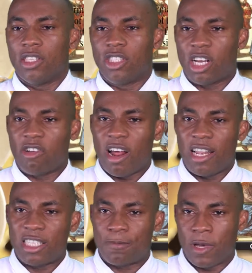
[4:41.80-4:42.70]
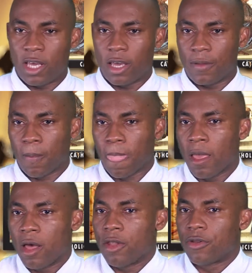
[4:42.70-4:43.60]
Generally speaking,
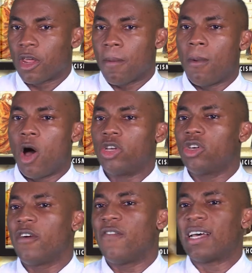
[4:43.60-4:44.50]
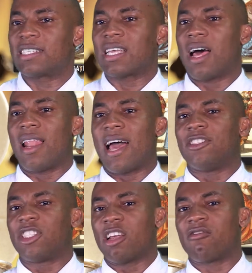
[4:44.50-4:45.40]
the more universal
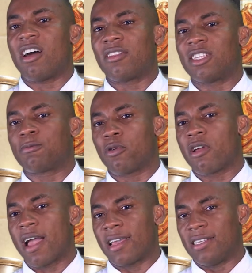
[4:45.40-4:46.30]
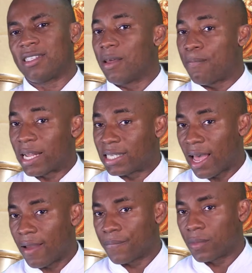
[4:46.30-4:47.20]
and general this prayer is, the better.